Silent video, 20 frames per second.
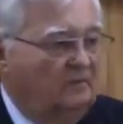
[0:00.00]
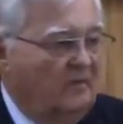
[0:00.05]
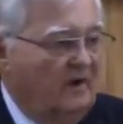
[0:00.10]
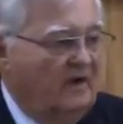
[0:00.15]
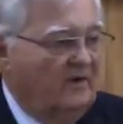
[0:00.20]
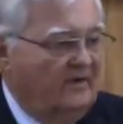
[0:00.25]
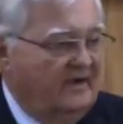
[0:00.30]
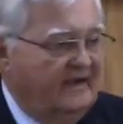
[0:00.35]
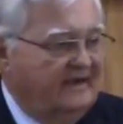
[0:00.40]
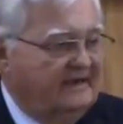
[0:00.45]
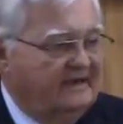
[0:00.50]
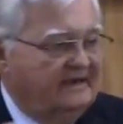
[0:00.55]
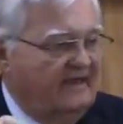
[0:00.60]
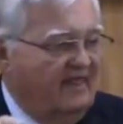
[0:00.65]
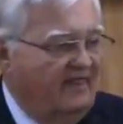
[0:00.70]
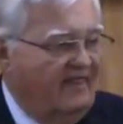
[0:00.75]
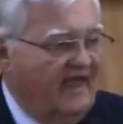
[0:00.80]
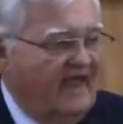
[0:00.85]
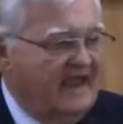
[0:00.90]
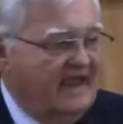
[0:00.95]
wherein
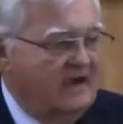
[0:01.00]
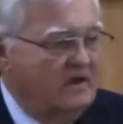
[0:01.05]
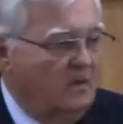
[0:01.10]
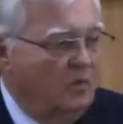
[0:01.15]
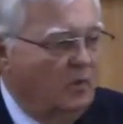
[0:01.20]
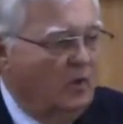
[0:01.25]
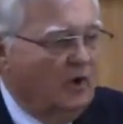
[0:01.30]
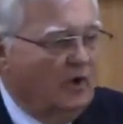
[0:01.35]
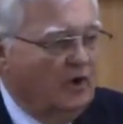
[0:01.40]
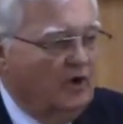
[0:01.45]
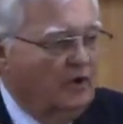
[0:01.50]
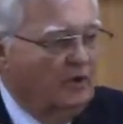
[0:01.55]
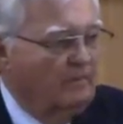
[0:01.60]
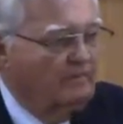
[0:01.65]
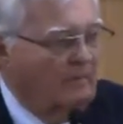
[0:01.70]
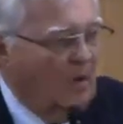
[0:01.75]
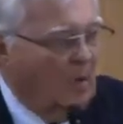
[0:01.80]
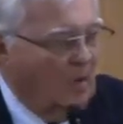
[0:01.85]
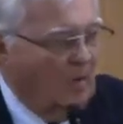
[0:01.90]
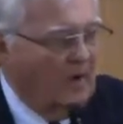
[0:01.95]
they were
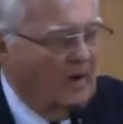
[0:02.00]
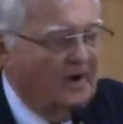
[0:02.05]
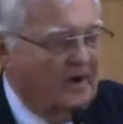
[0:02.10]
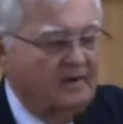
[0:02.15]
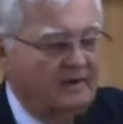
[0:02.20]
born.